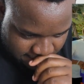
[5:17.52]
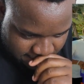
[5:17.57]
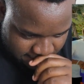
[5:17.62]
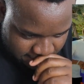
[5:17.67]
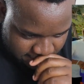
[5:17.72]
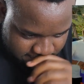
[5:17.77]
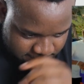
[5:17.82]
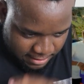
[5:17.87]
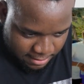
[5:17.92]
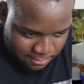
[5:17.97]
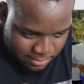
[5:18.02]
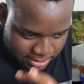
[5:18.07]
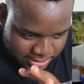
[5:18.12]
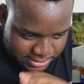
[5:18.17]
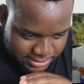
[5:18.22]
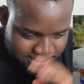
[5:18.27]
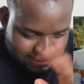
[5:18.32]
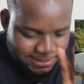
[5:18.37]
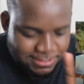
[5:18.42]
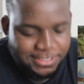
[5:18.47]
that's why I watch
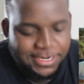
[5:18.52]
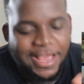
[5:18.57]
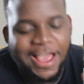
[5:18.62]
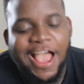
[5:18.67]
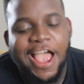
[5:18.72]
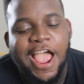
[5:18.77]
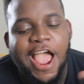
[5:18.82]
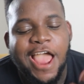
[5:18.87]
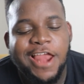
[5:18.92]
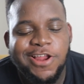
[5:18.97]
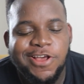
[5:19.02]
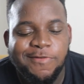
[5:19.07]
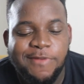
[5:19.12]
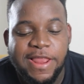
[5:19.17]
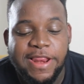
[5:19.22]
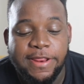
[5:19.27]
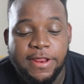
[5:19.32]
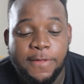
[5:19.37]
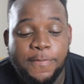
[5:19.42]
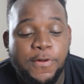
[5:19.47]
it. I, I know my
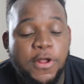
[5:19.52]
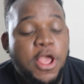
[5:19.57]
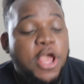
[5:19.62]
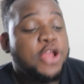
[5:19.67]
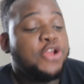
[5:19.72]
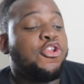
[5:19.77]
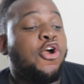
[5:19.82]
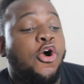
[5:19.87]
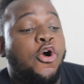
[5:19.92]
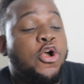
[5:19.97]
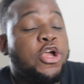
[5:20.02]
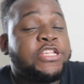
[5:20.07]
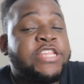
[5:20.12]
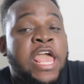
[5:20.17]
little no.